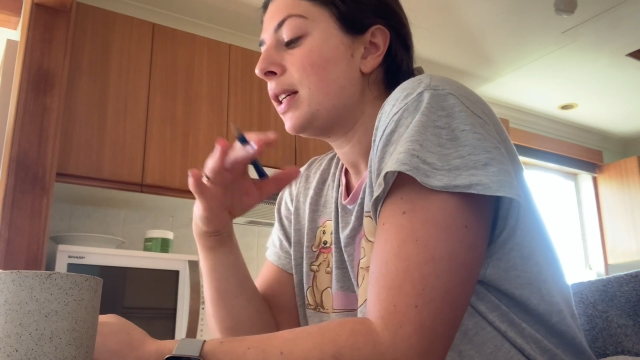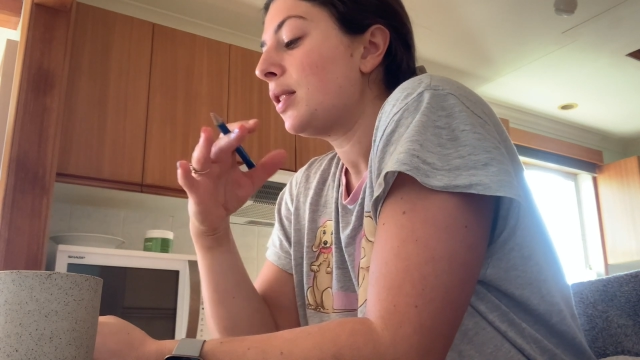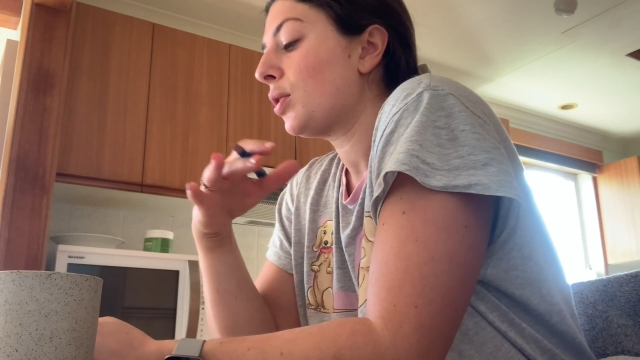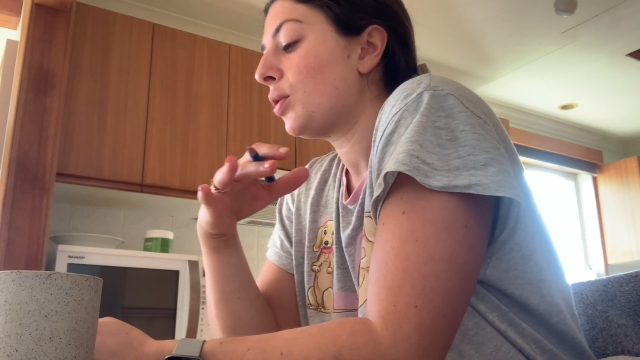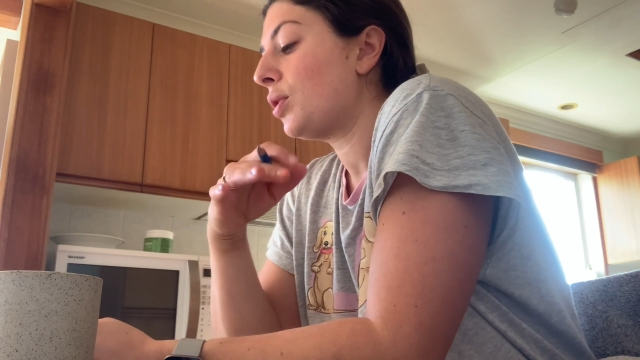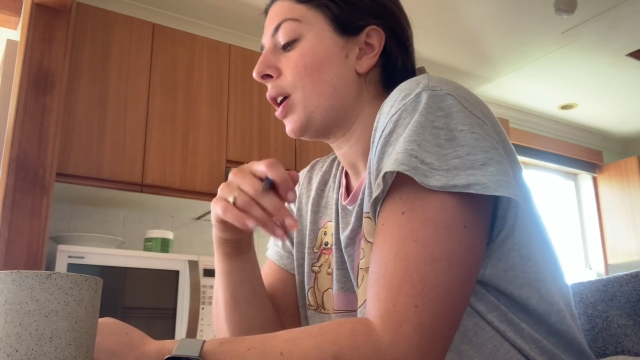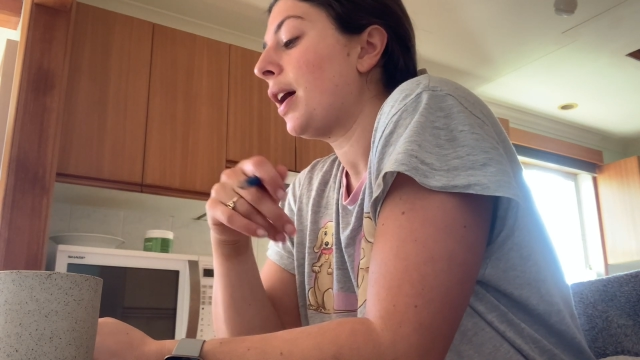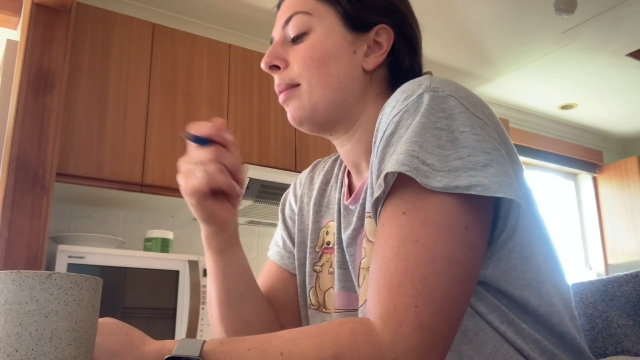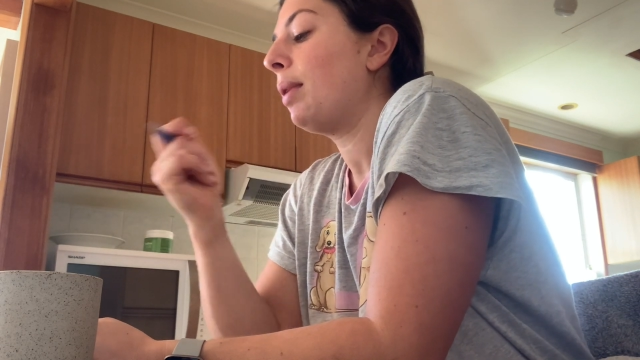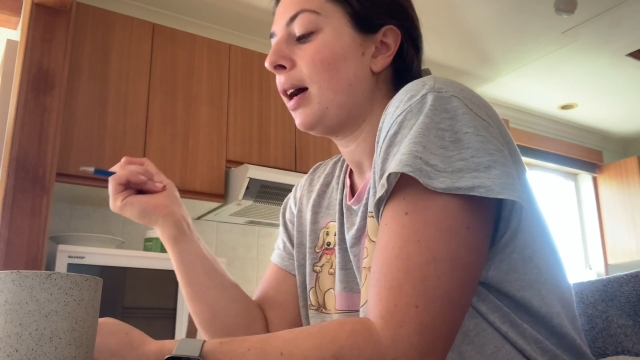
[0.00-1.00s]
so it's a good
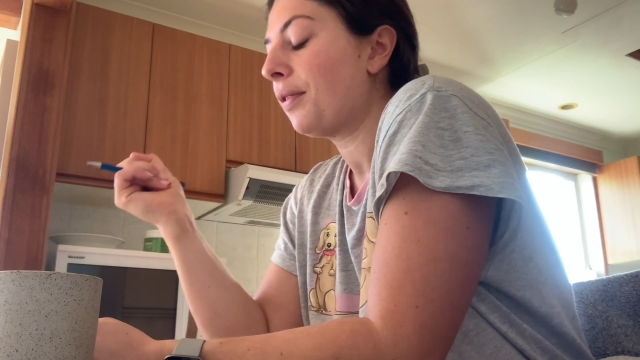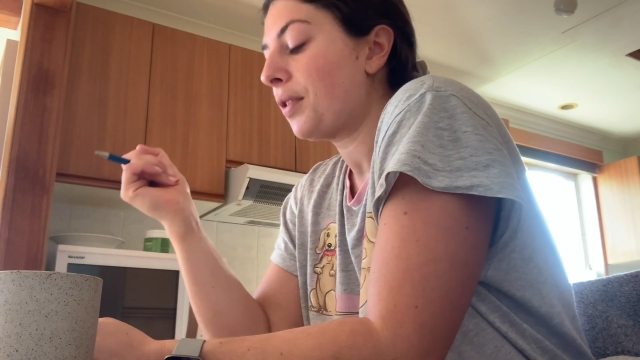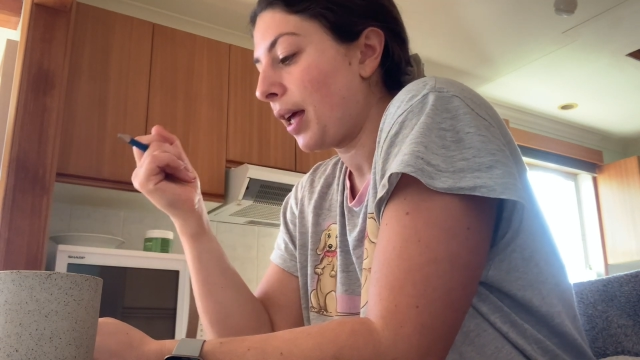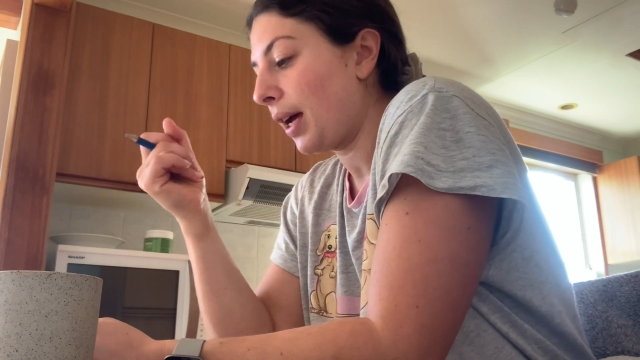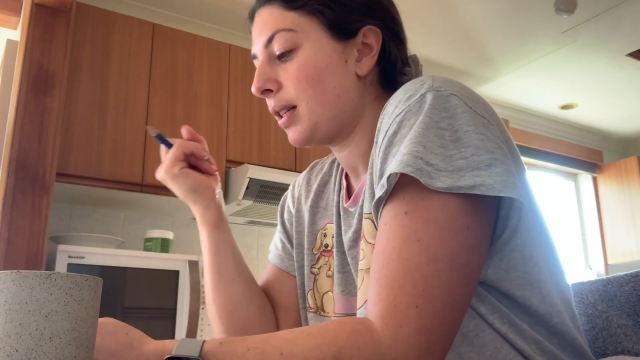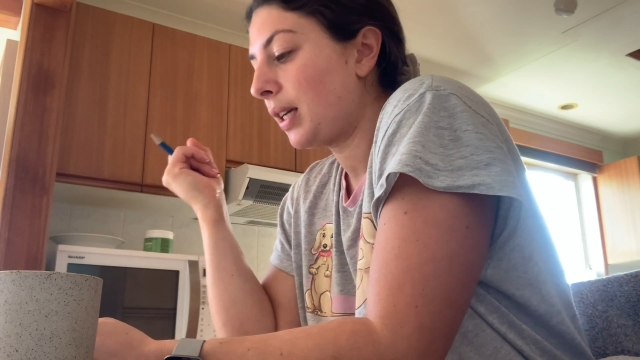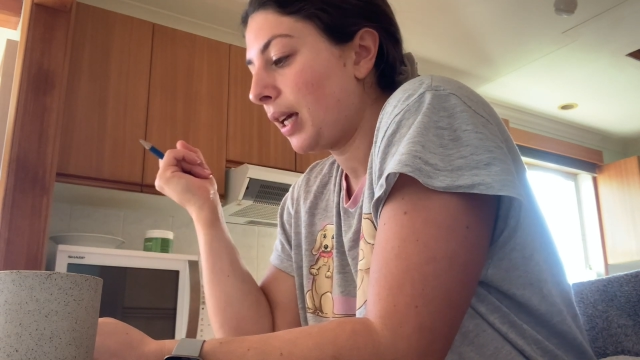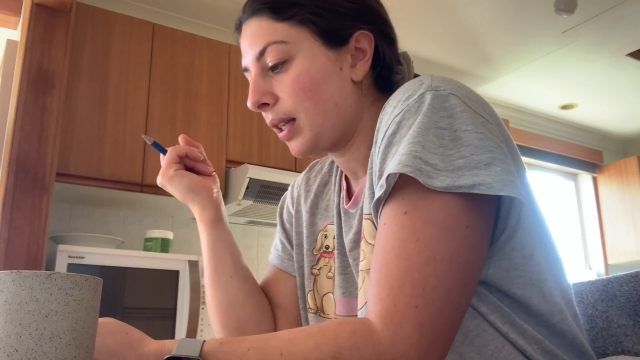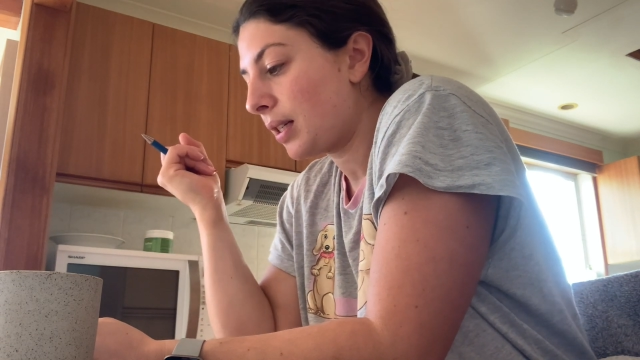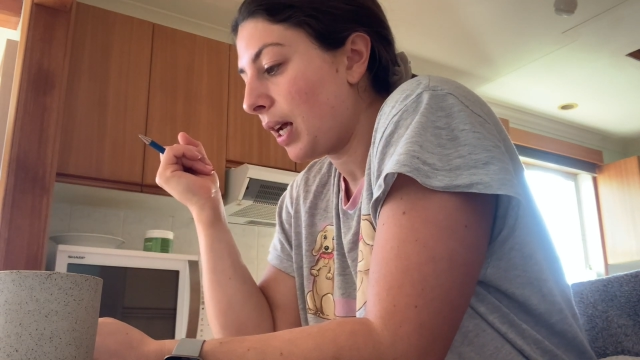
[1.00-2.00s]
time after that to
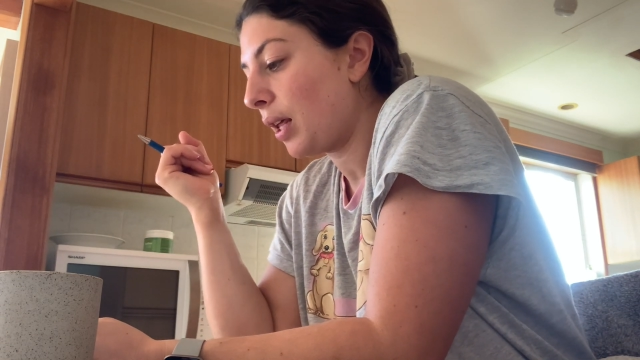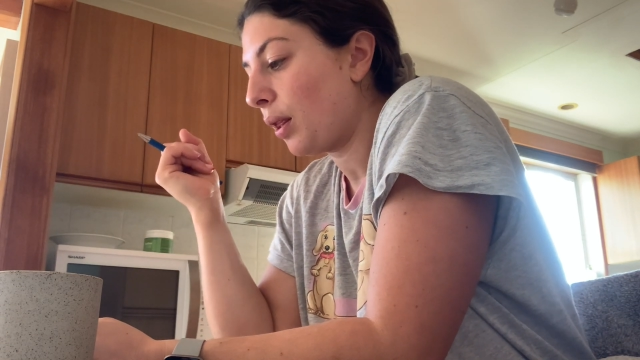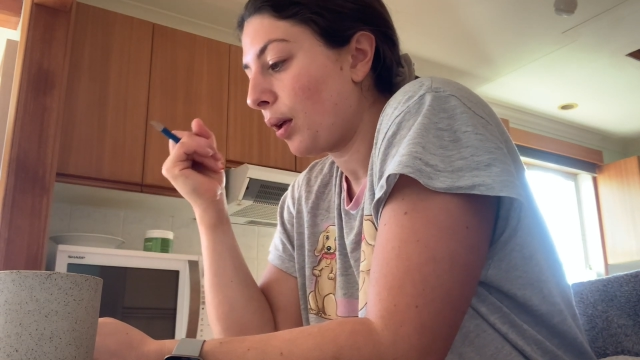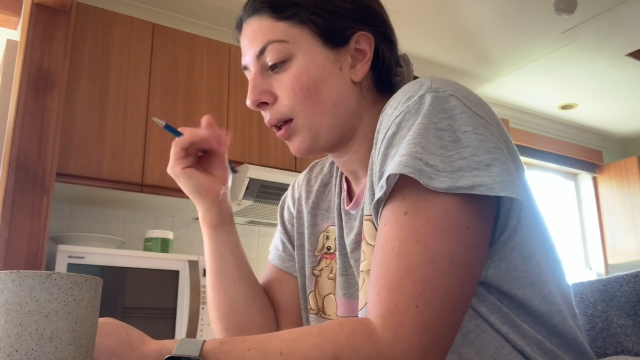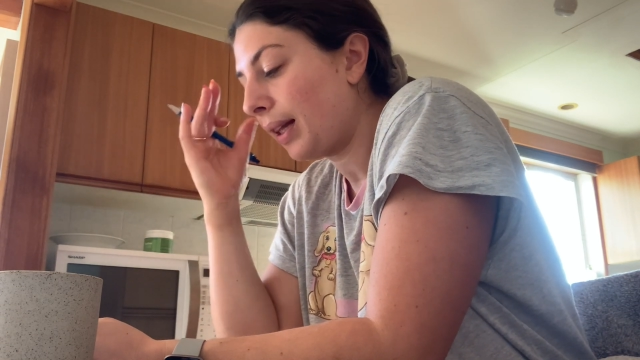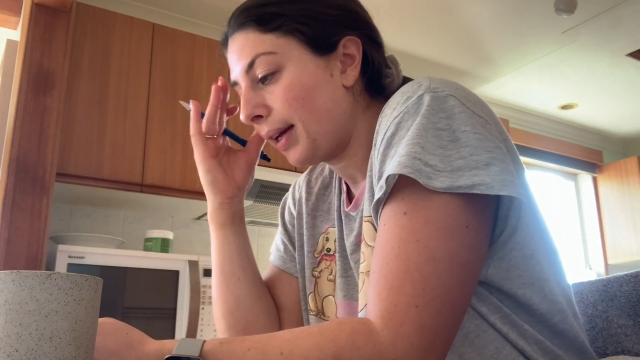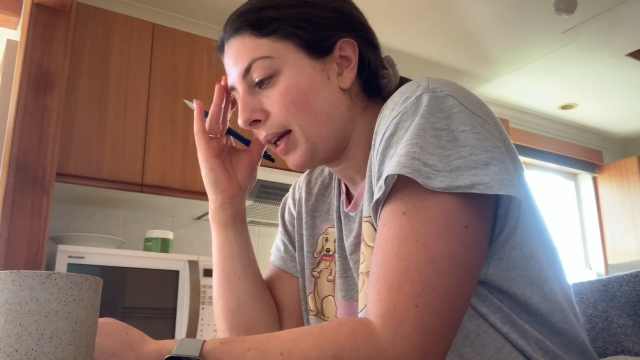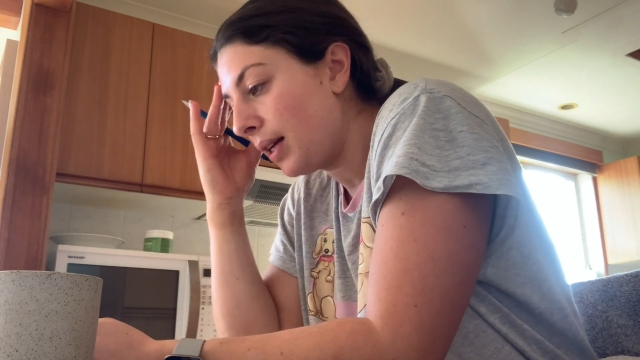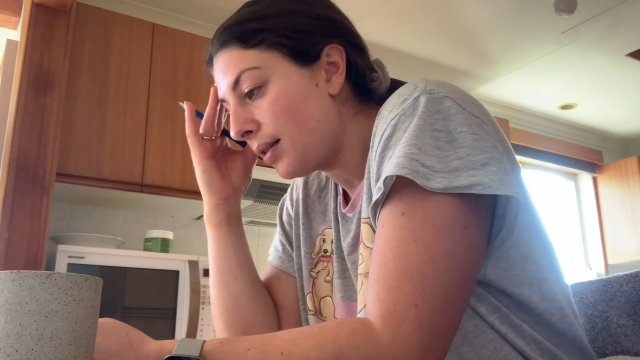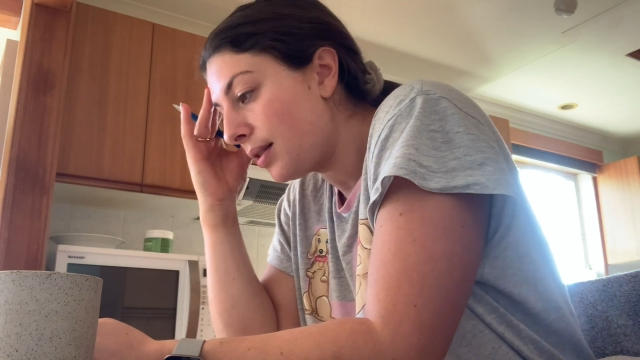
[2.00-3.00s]
get the teeth
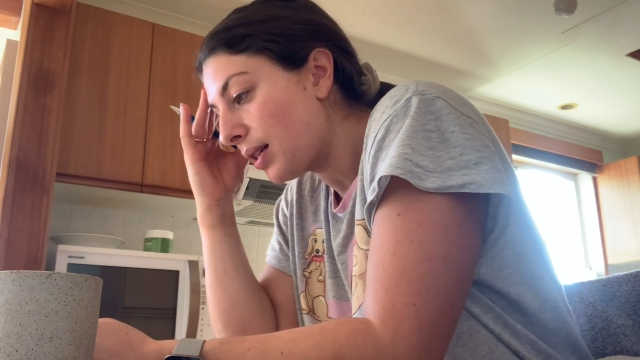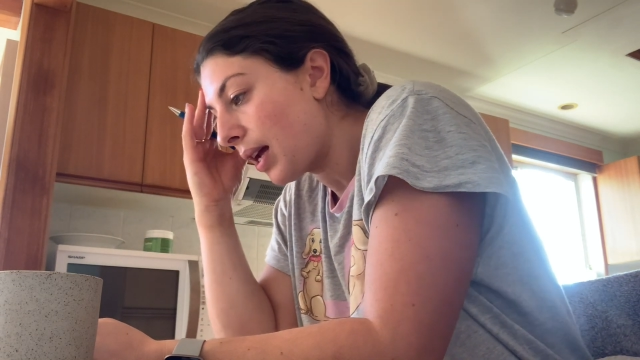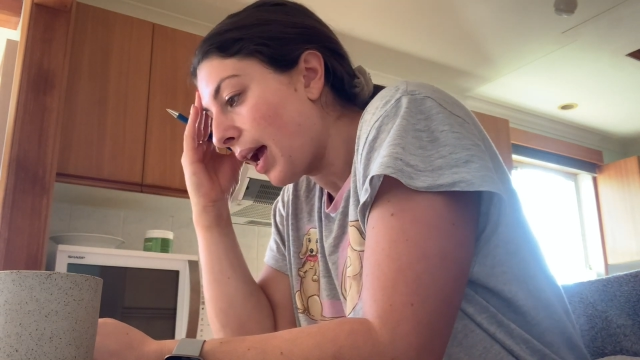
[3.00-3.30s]
cleaned